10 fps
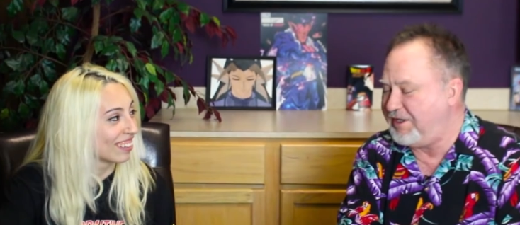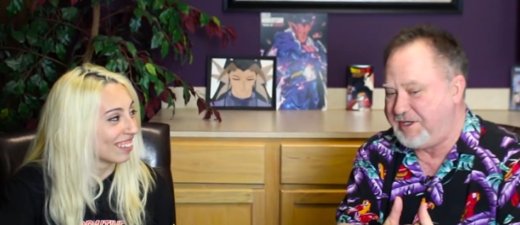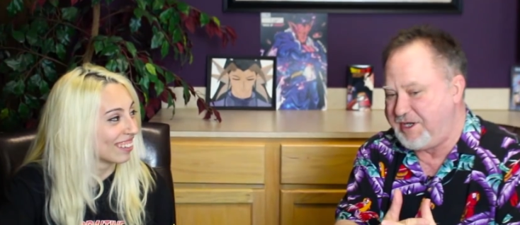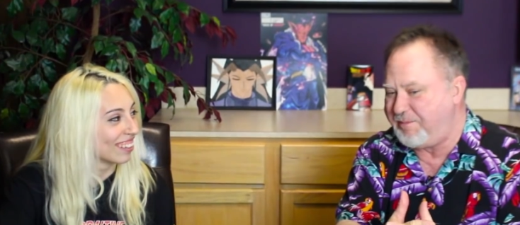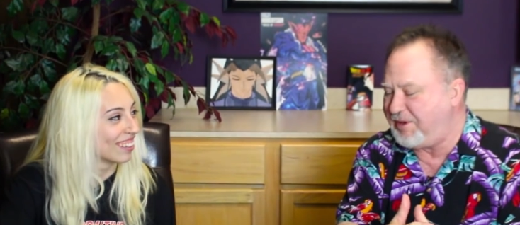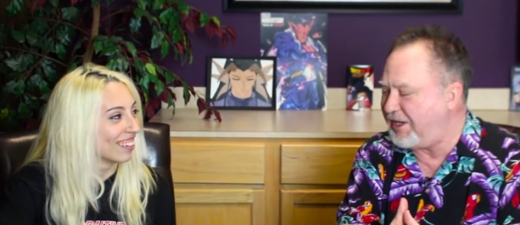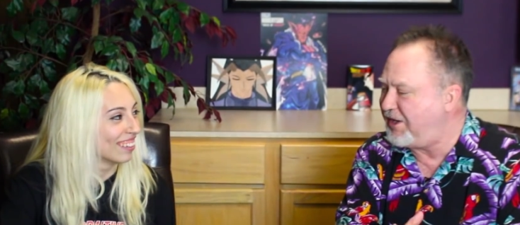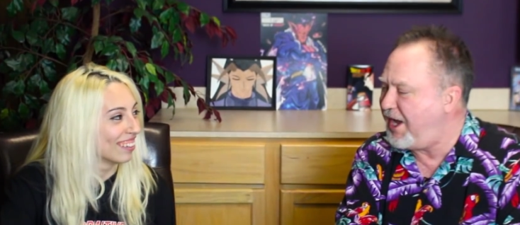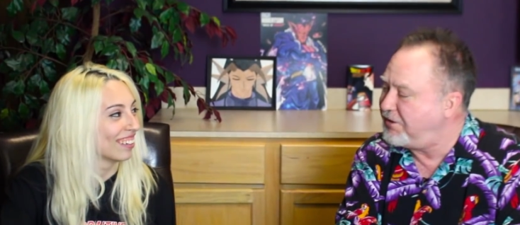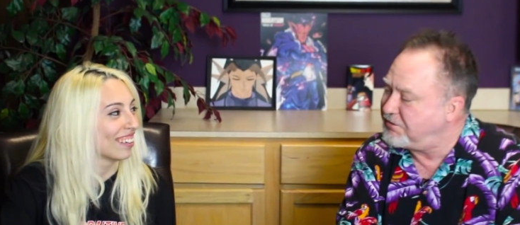Speaker 1: ended up
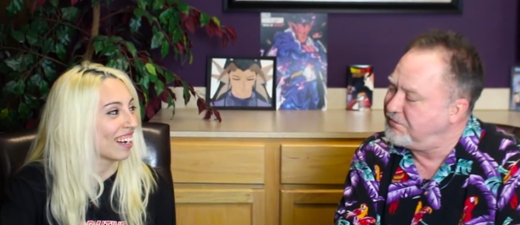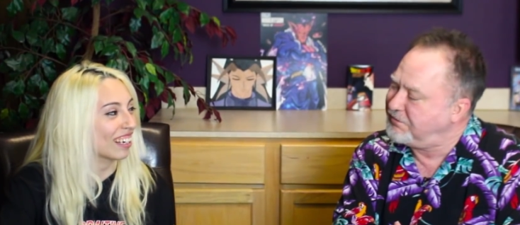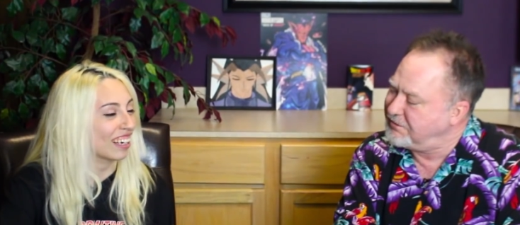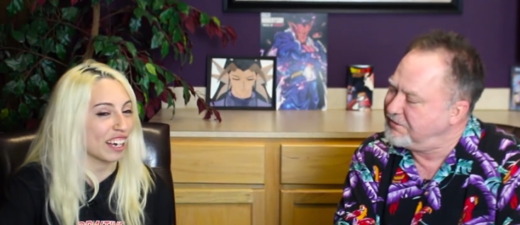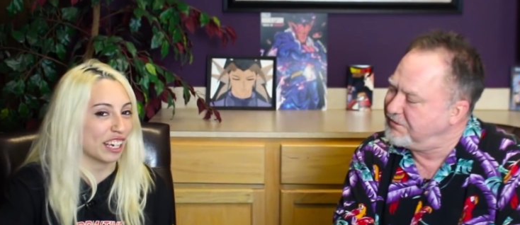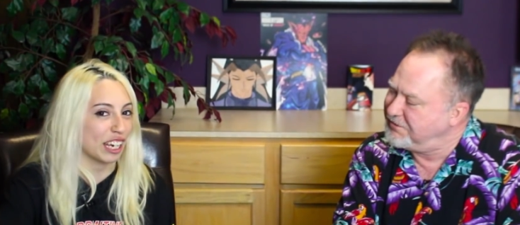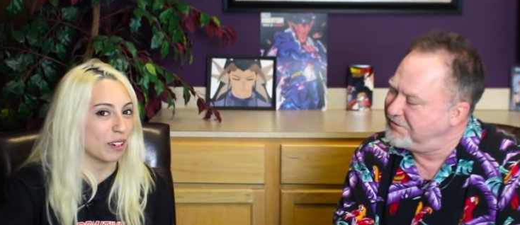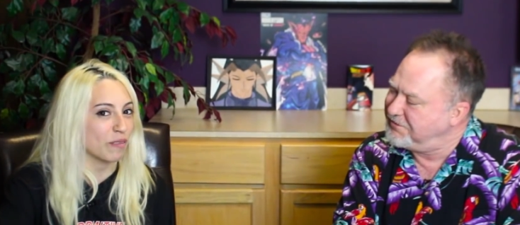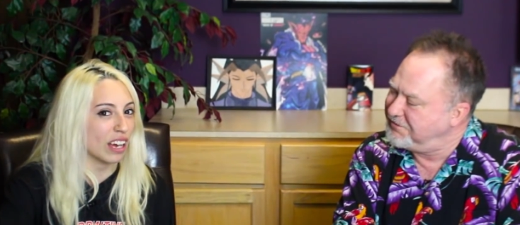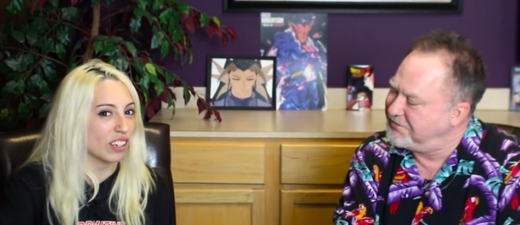like that.
Speaker 2: I
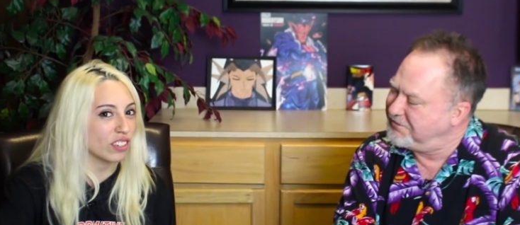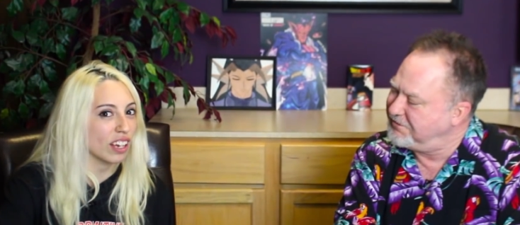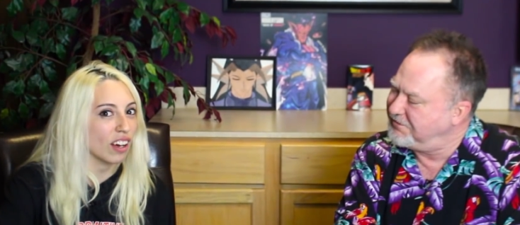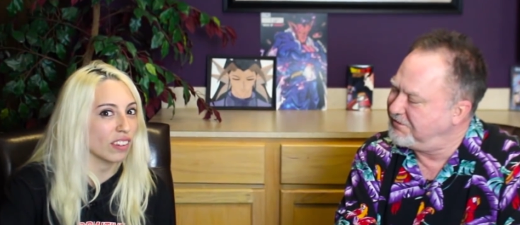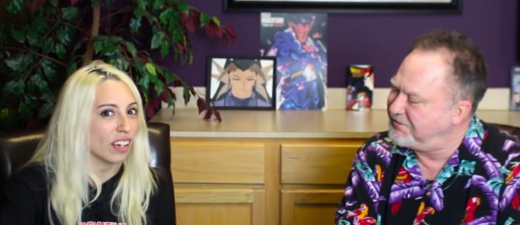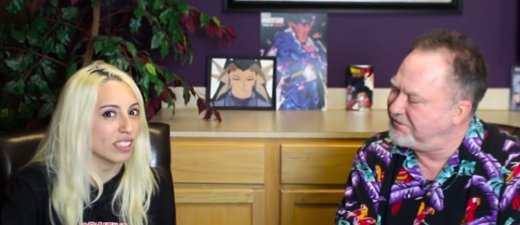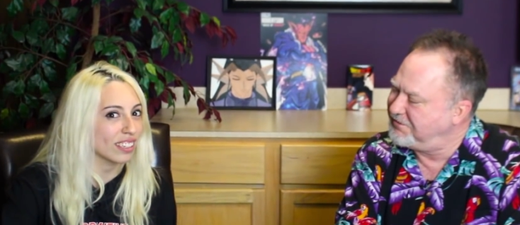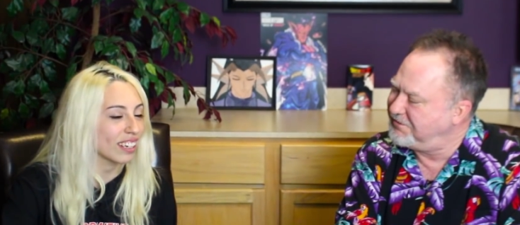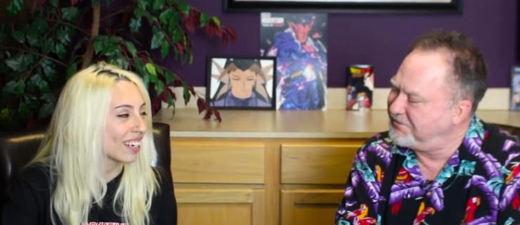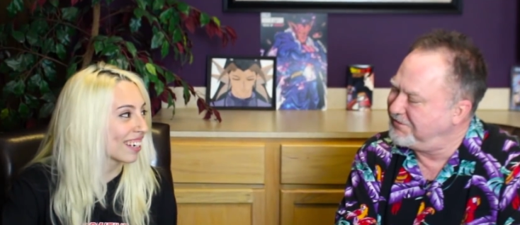can't imagine how
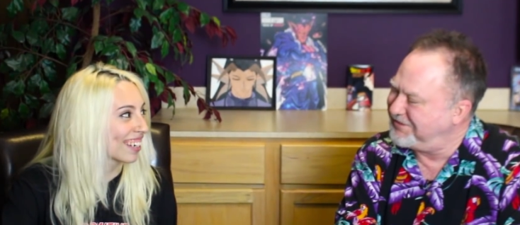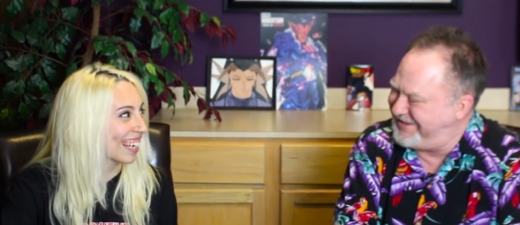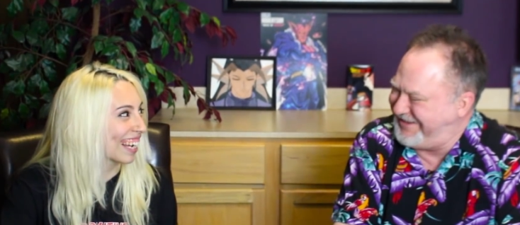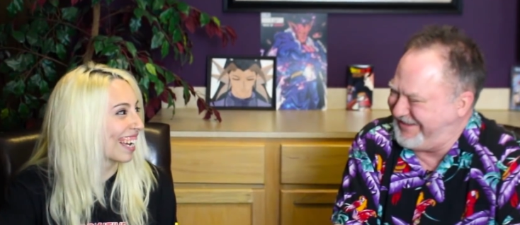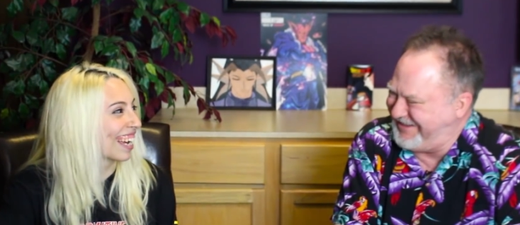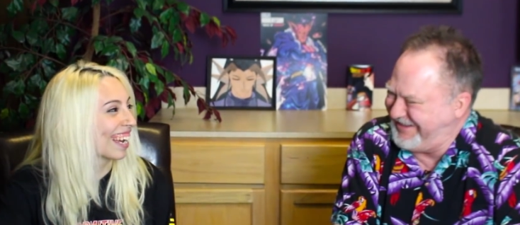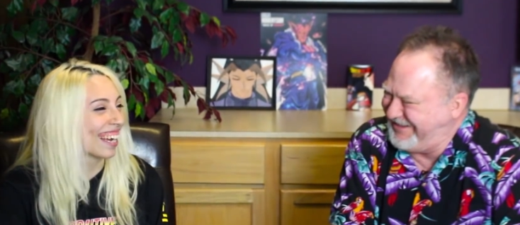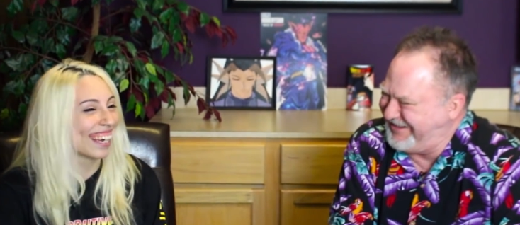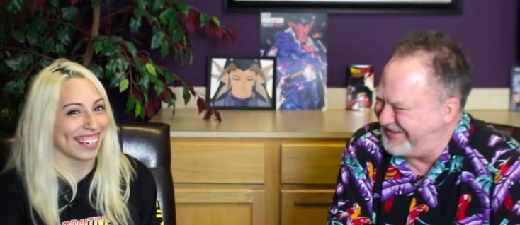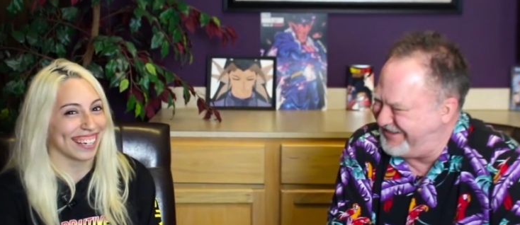that's like.
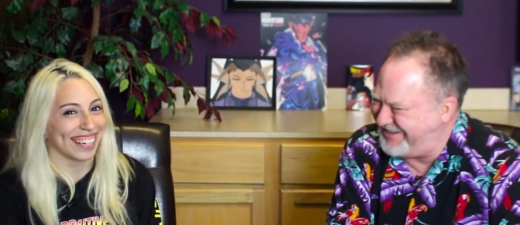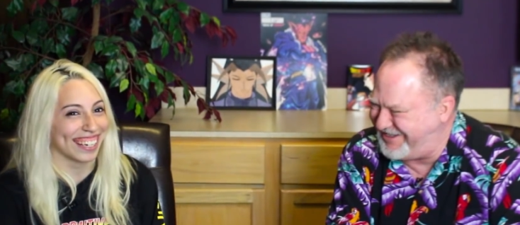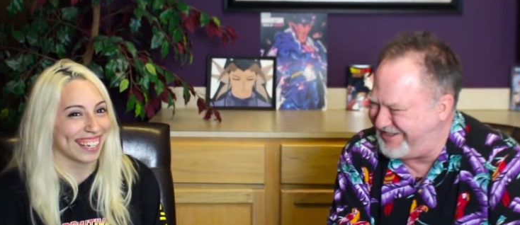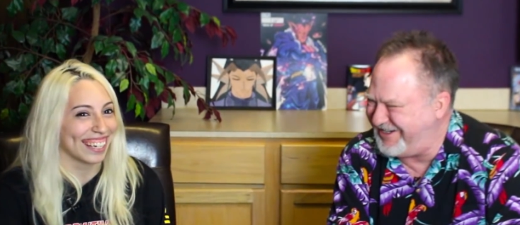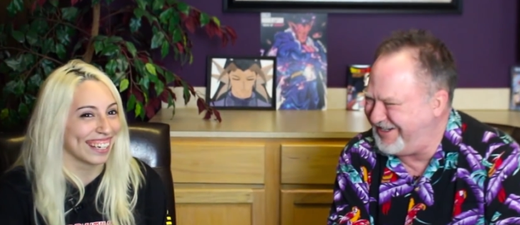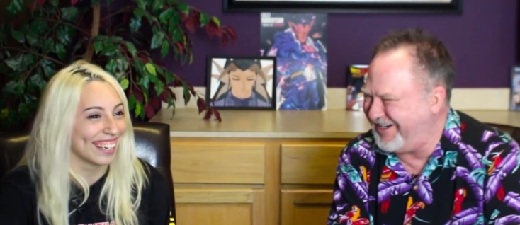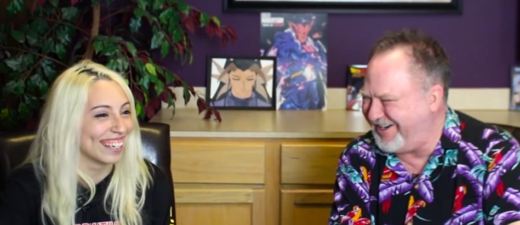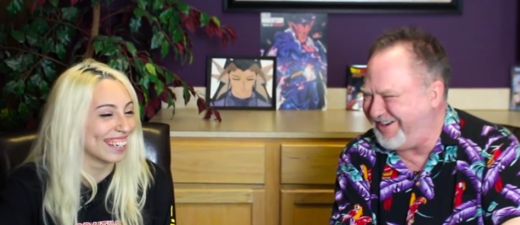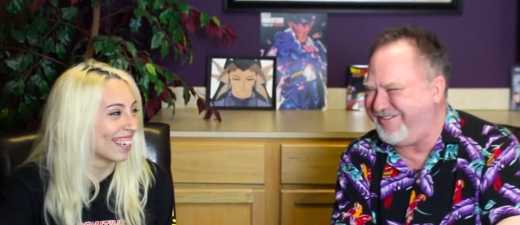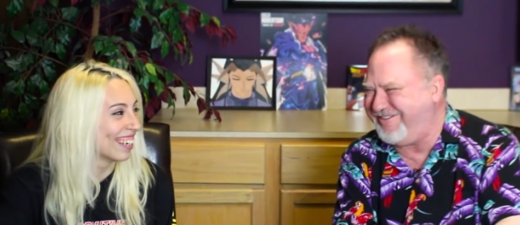
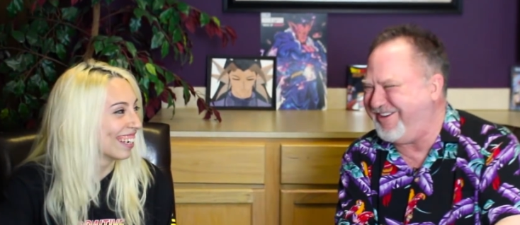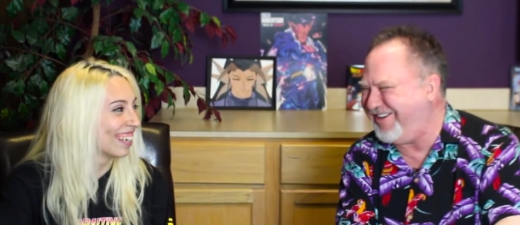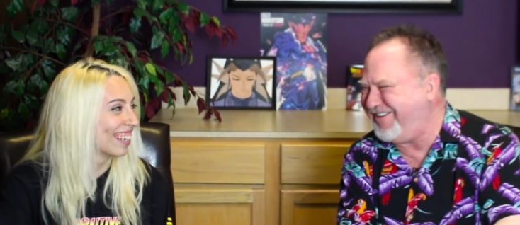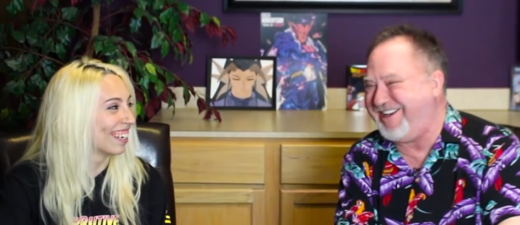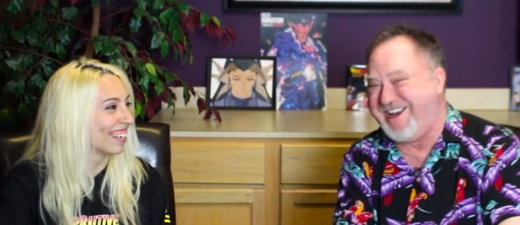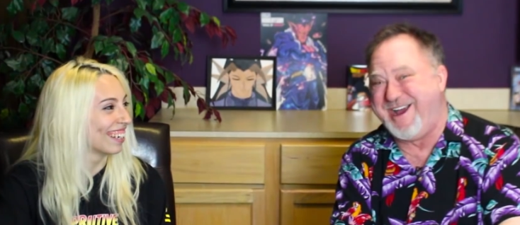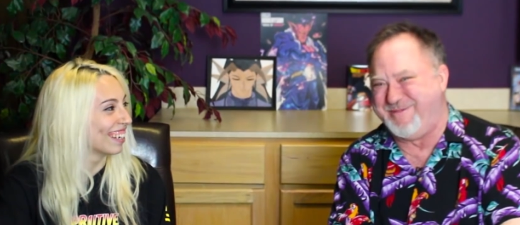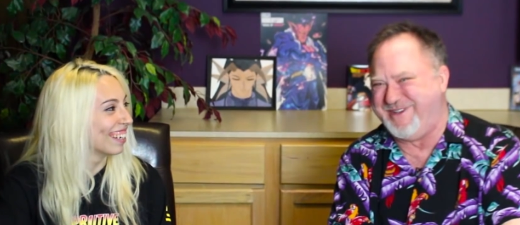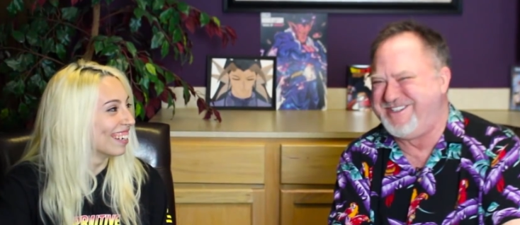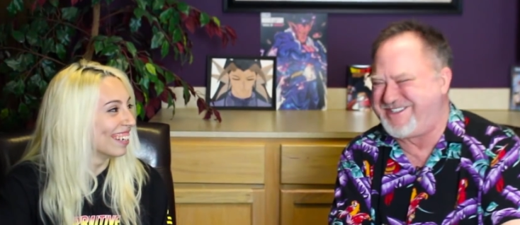
Speaker 1: Yeah, well, it
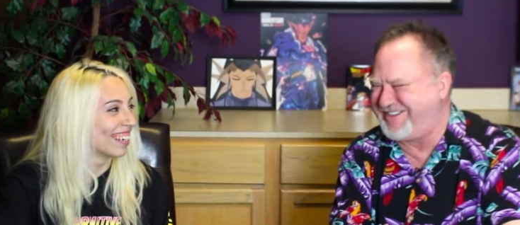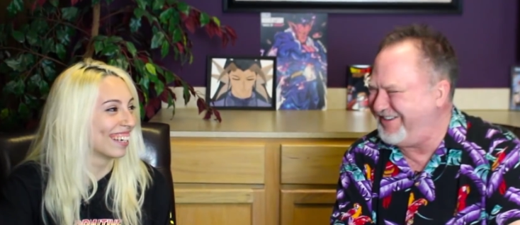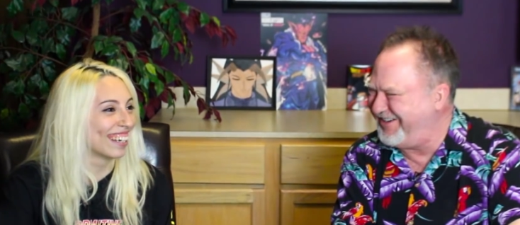happens.